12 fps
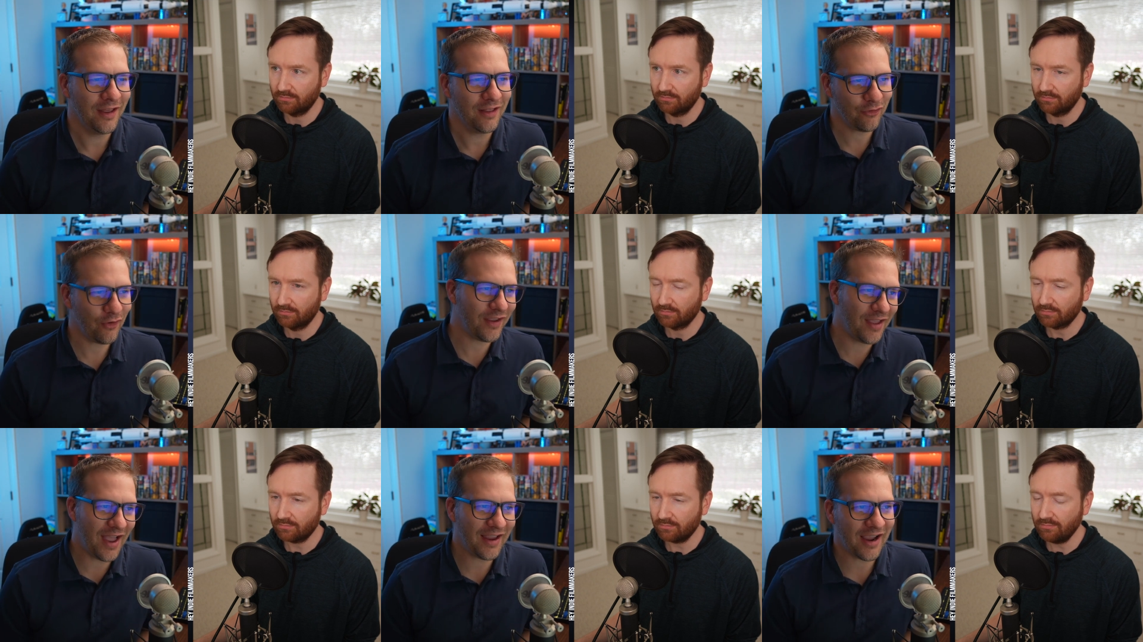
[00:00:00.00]
Speaker 1: And so I,
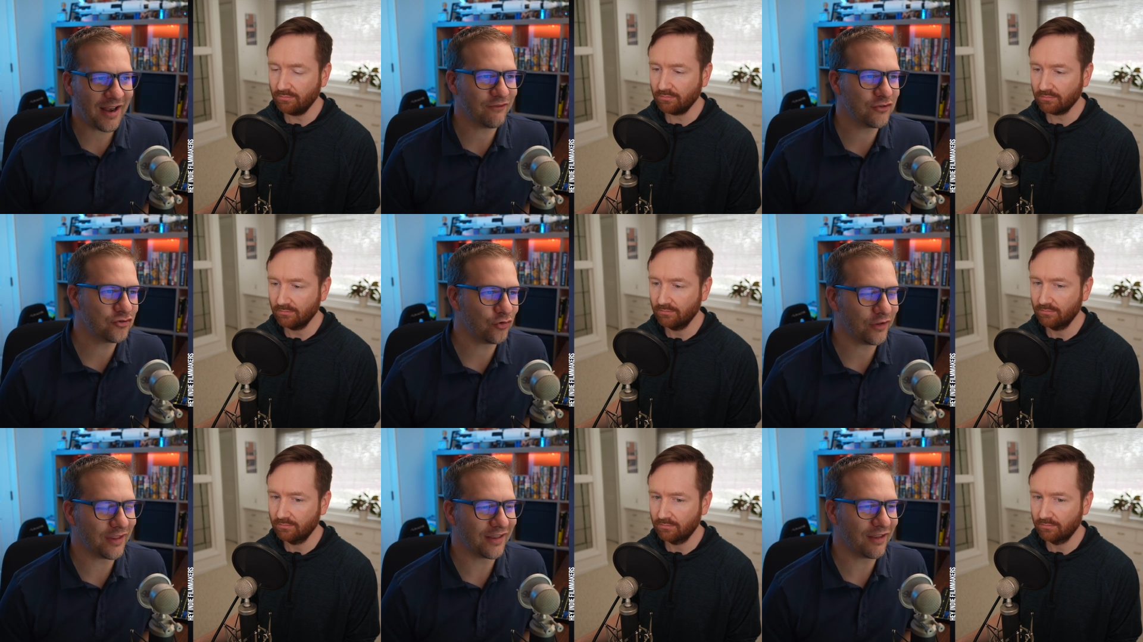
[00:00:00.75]
I kind of
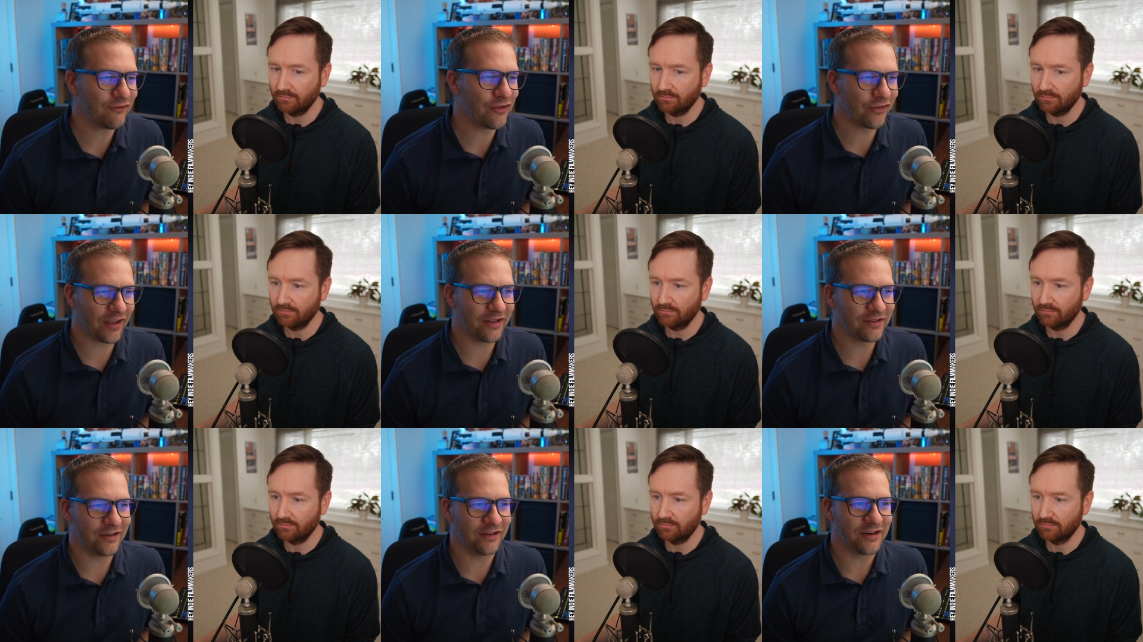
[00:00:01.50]
enjoy that. That feels like a
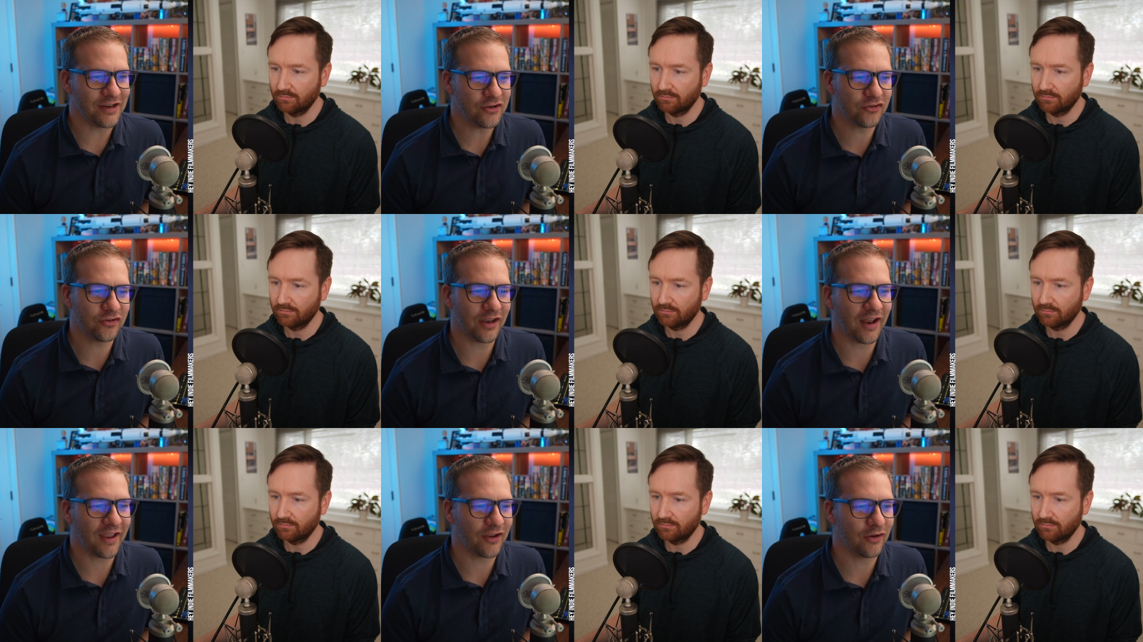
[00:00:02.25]
little niche that
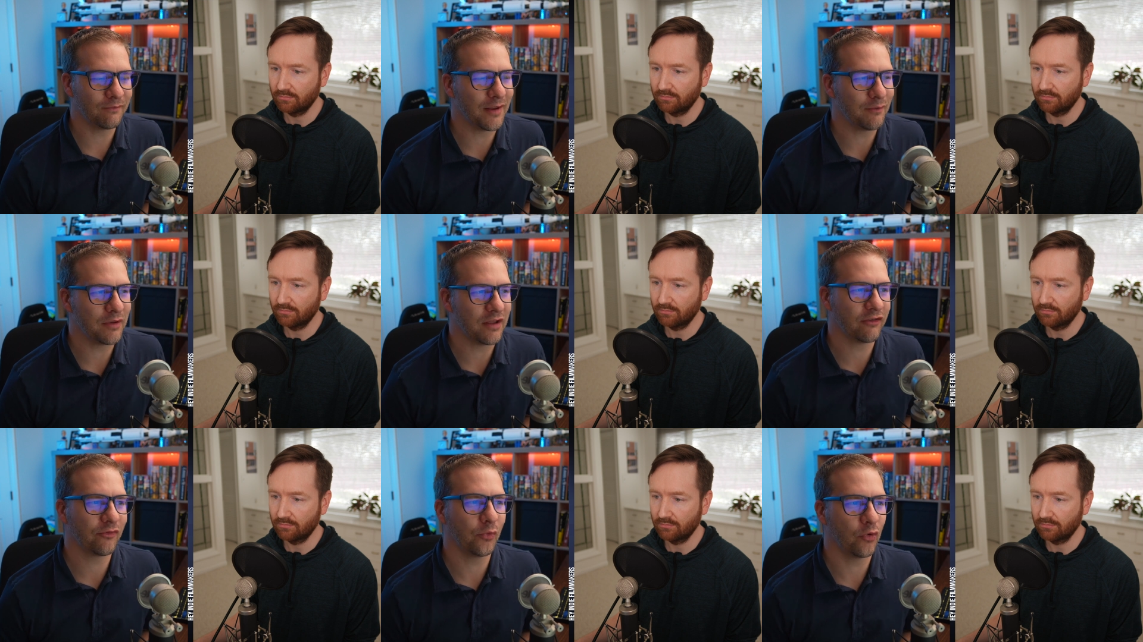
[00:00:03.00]
I could maybe
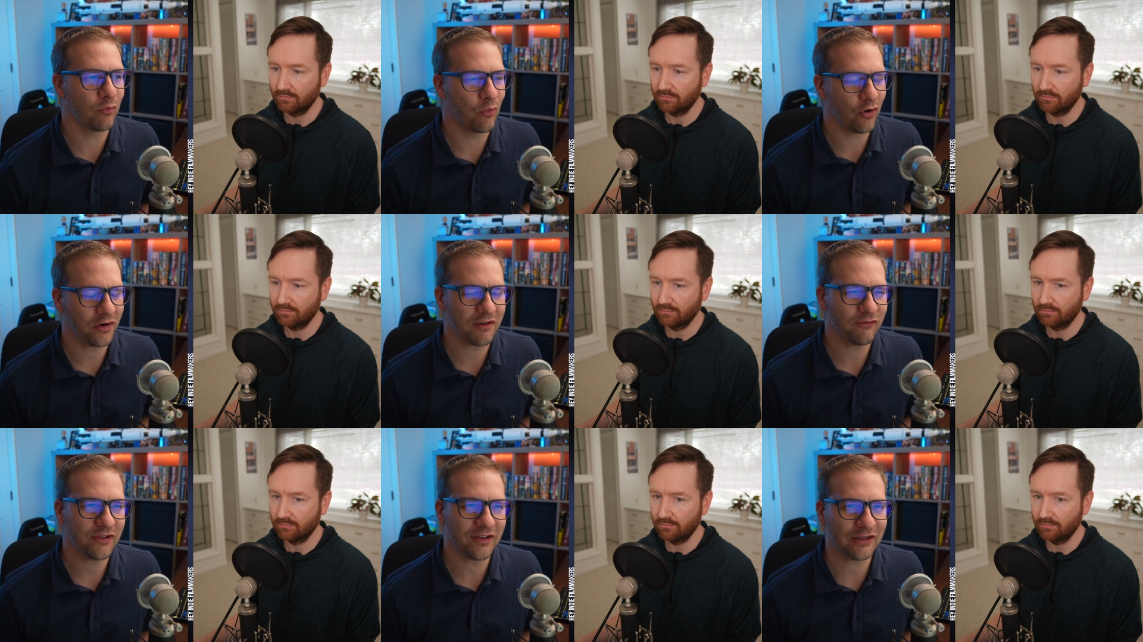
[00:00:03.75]
explore more. And I
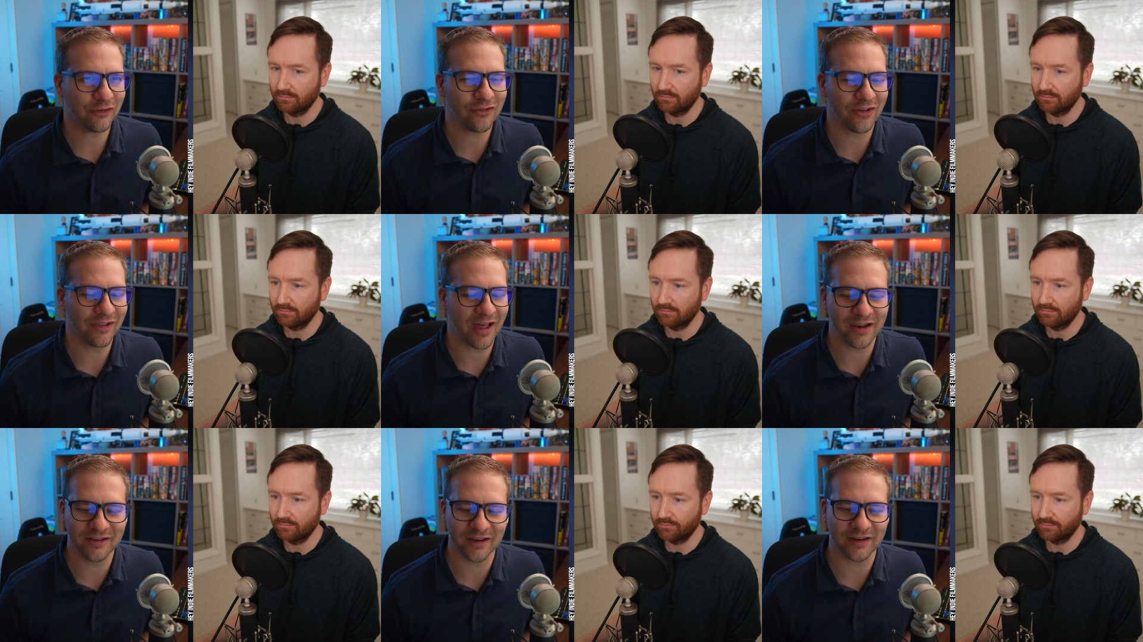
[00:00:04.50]
feel like there's a lot
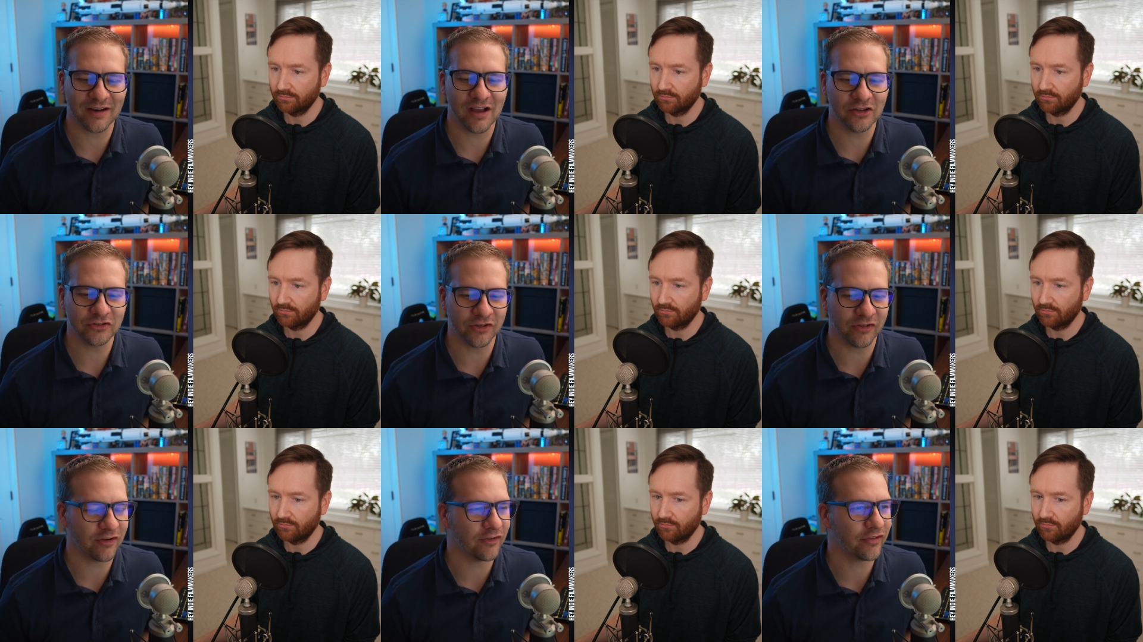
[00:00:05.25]
of technology
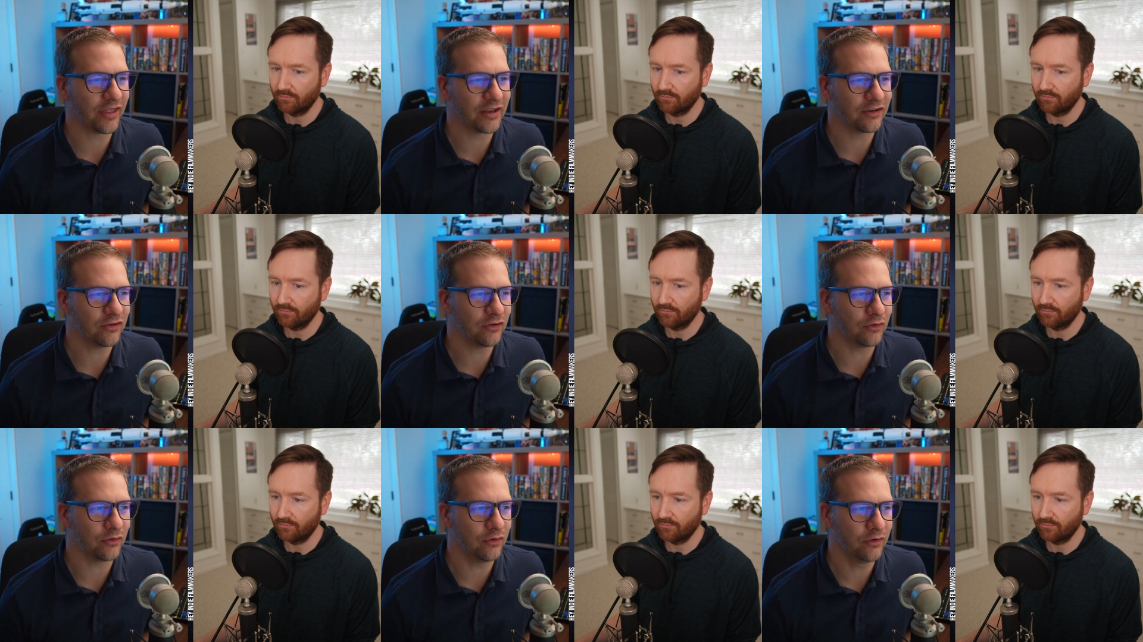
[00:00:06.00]
stuff that I
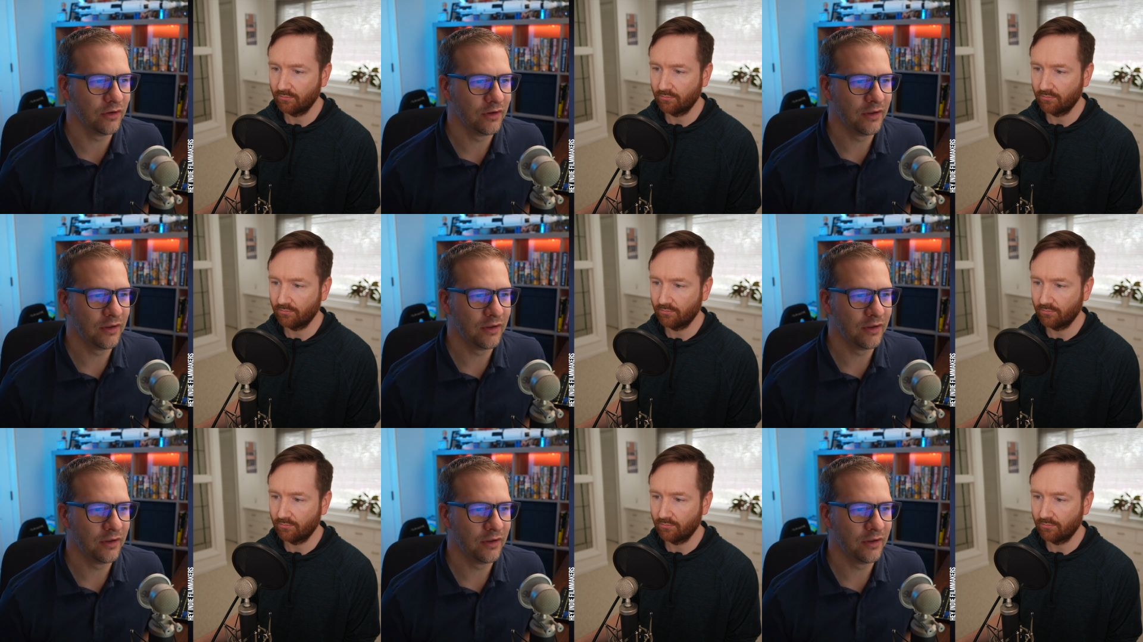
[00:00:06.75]
do.